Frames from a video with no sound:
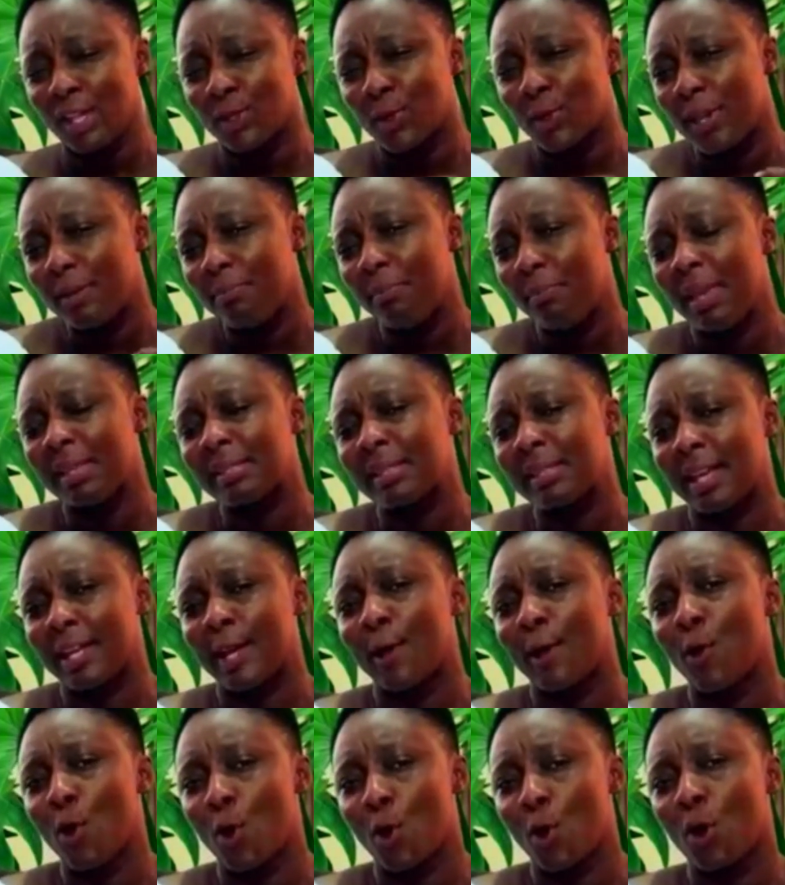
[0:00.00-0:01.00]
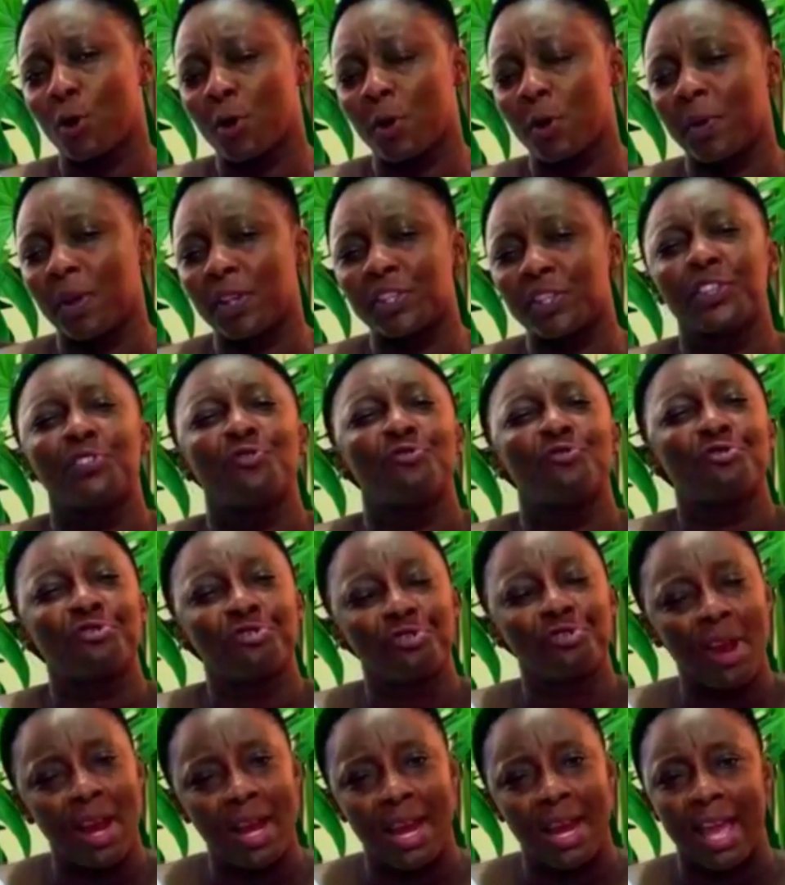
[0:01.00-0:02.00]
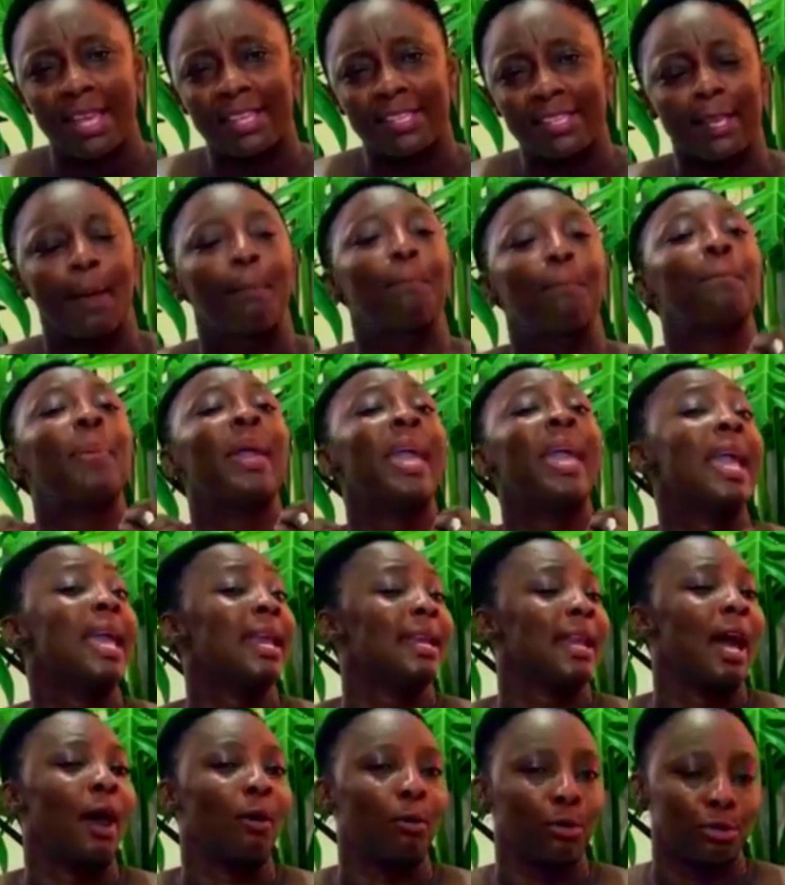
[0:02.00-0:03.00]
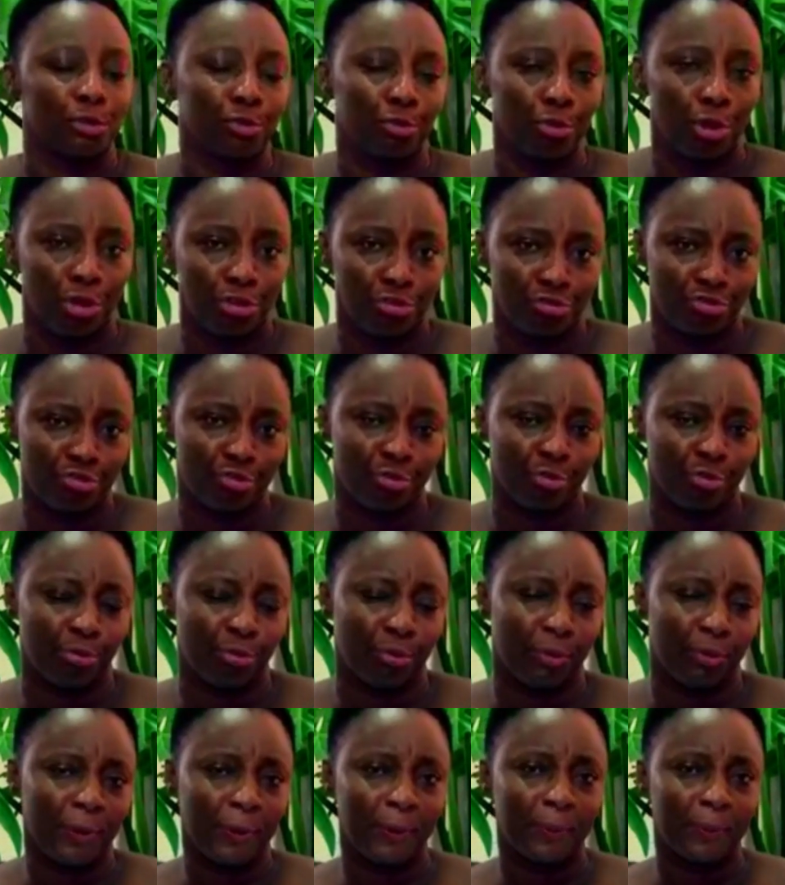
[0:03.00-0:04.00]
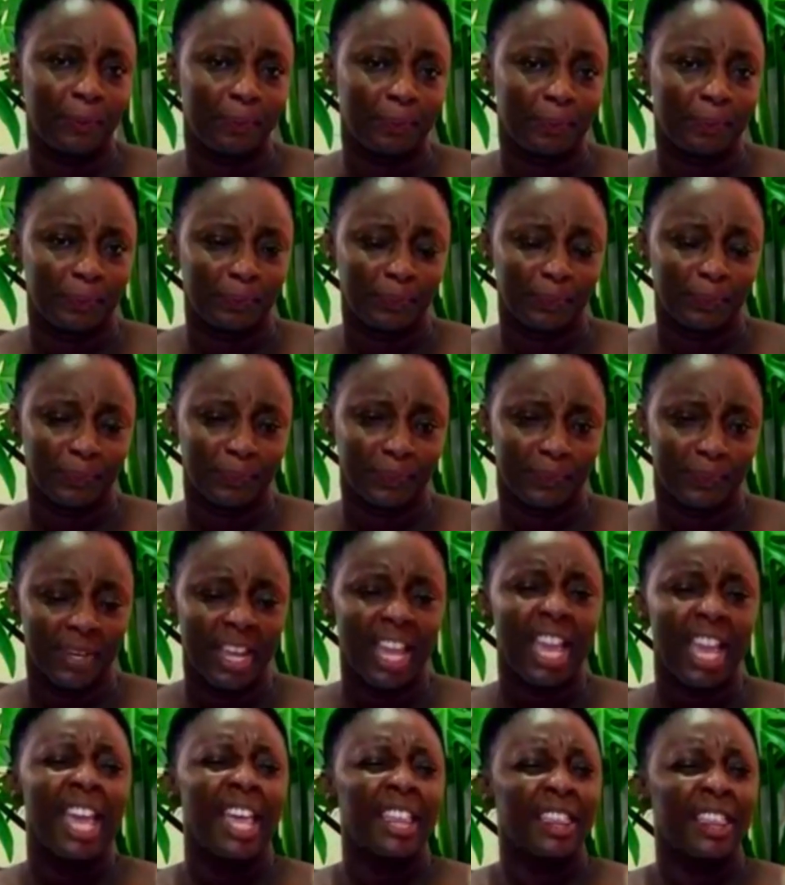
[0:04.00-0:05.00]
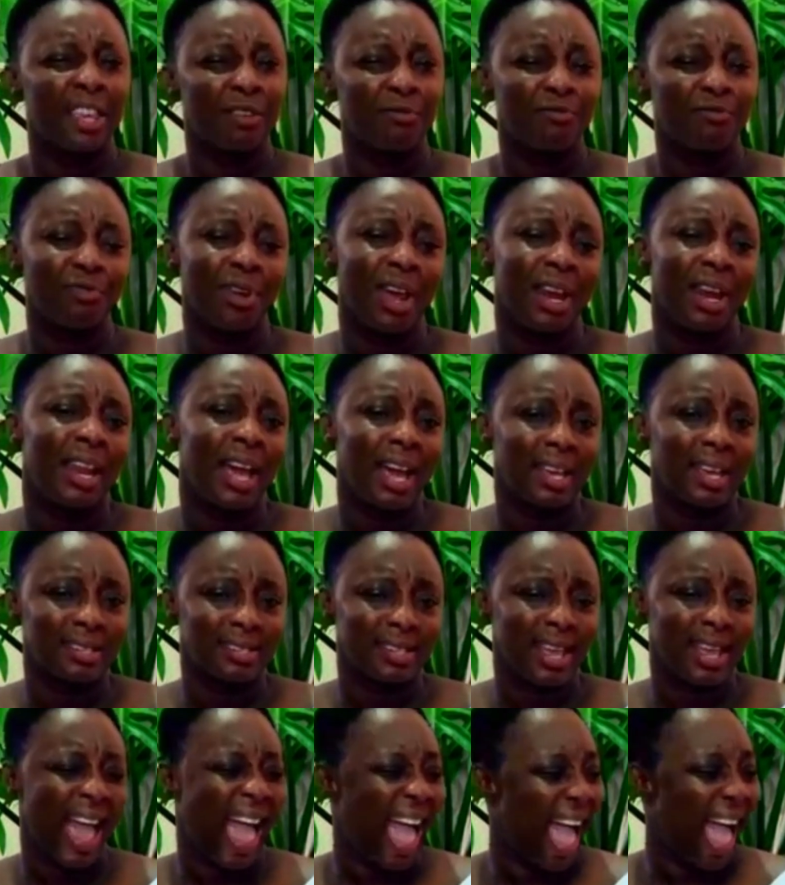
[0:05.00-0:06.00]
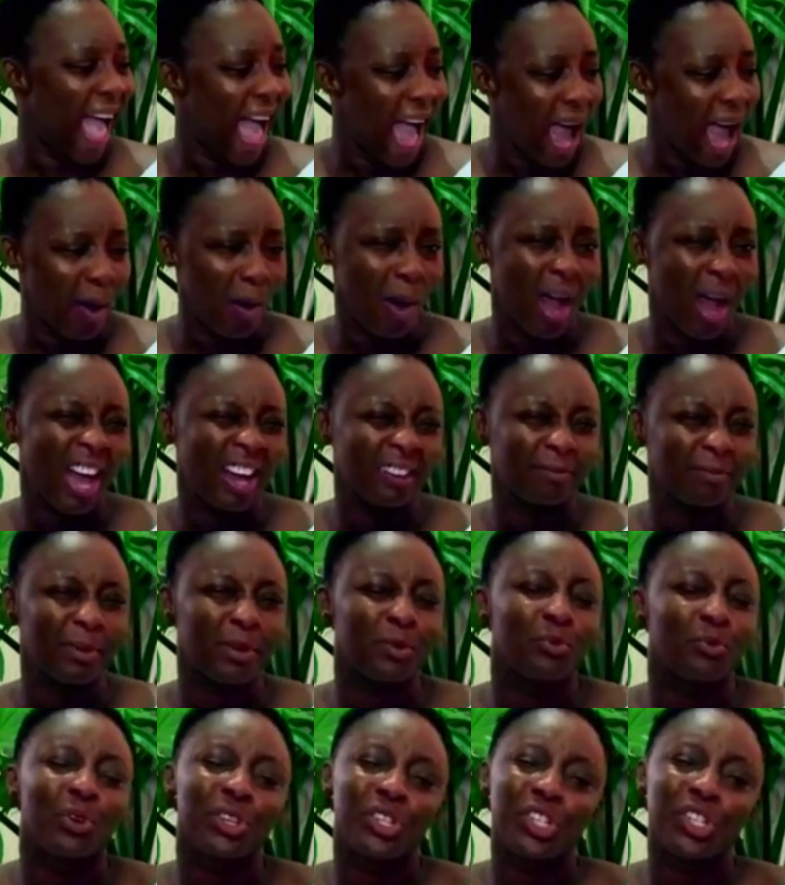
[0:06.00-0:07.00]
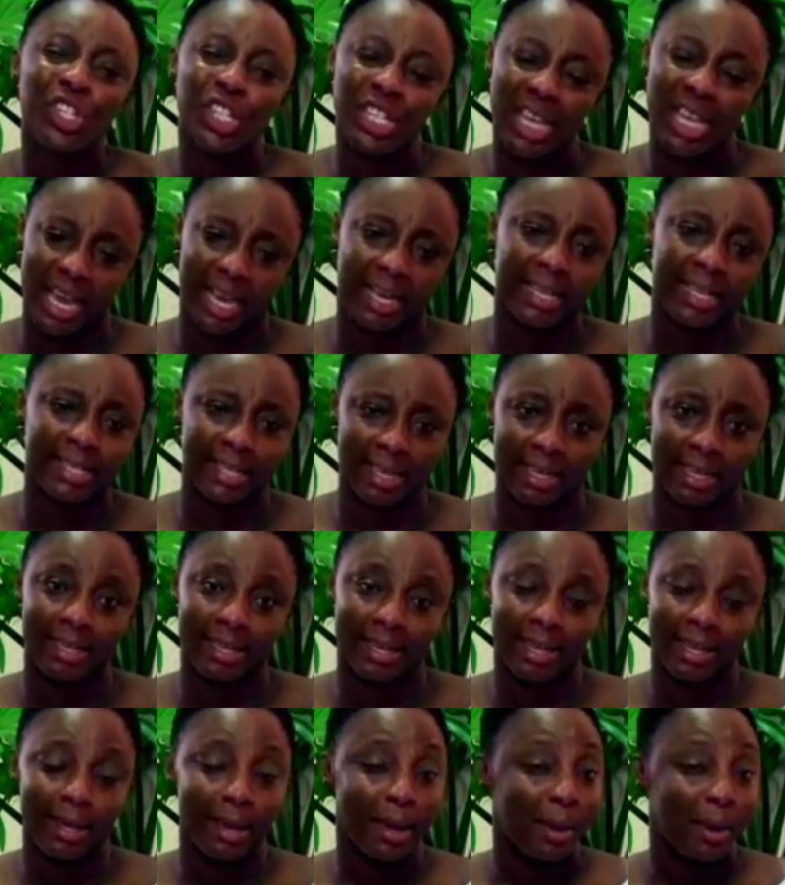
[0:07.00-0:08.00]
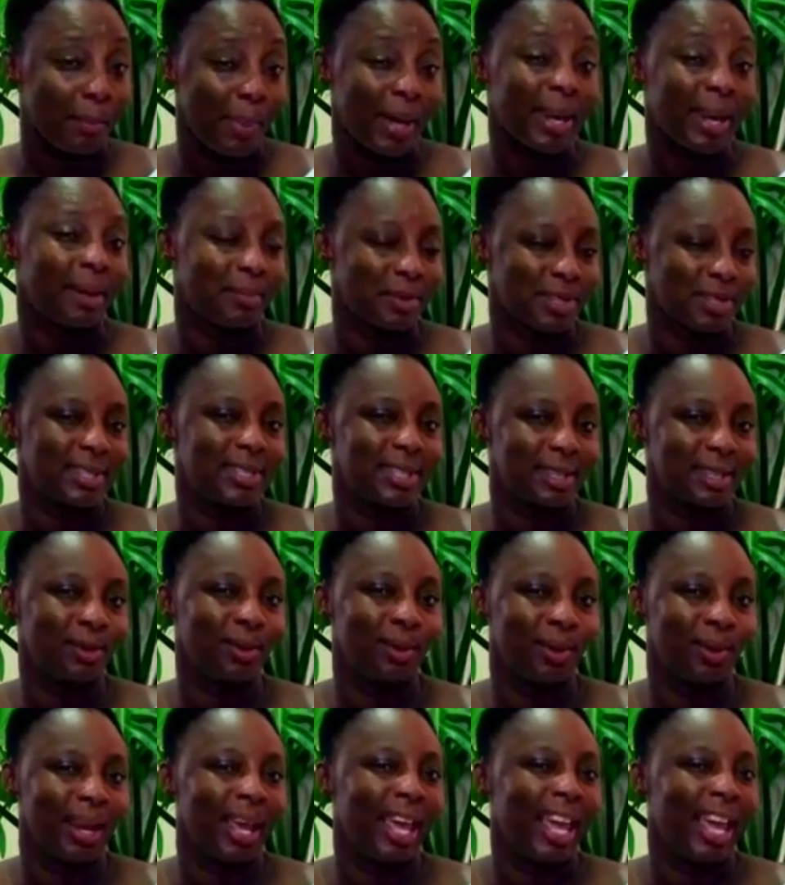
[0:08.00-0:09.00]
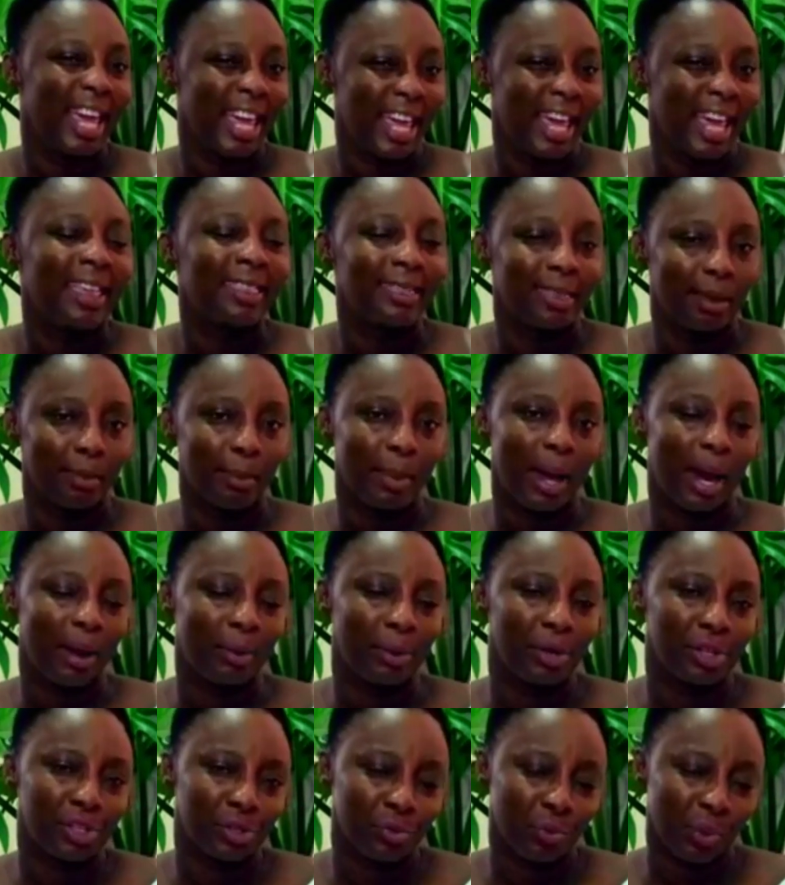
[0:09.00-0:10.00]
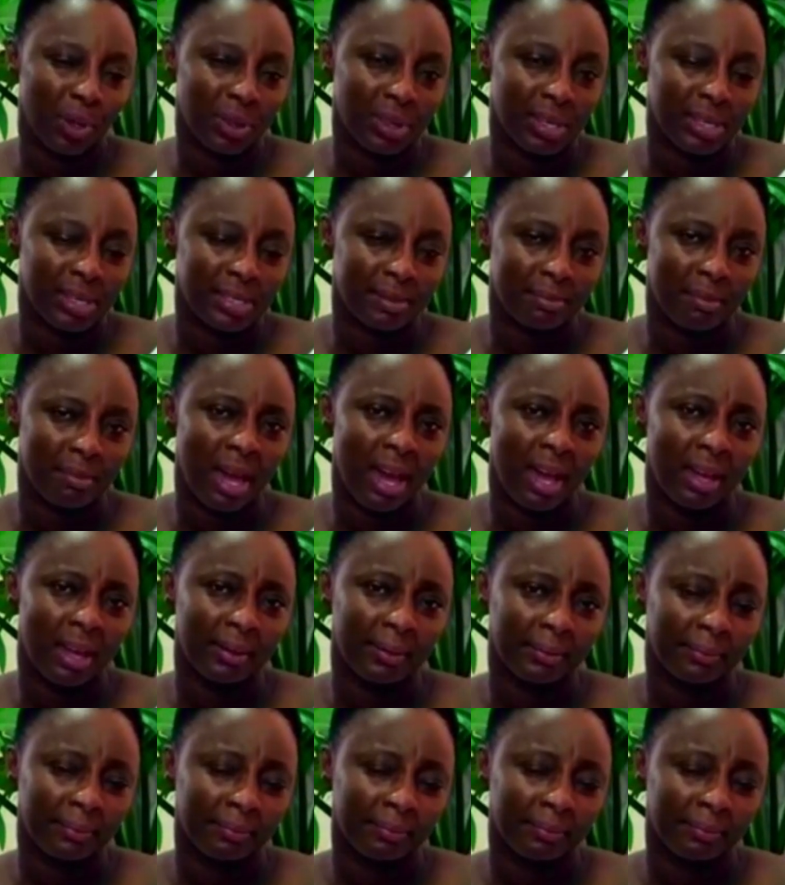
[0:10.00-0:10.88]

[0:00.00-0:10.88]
So it means that the whole congregation realized the pain I was going through. They realized how I have been rejected, but I'm still in the marriage with this man.